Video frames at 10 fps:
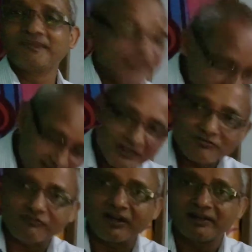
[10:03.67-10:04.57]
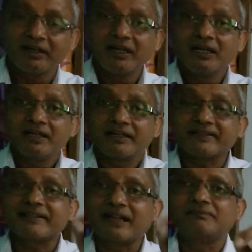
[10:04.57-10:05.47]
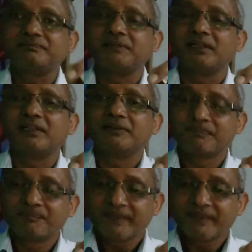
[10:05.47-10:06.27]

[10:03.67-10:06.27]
This is one example.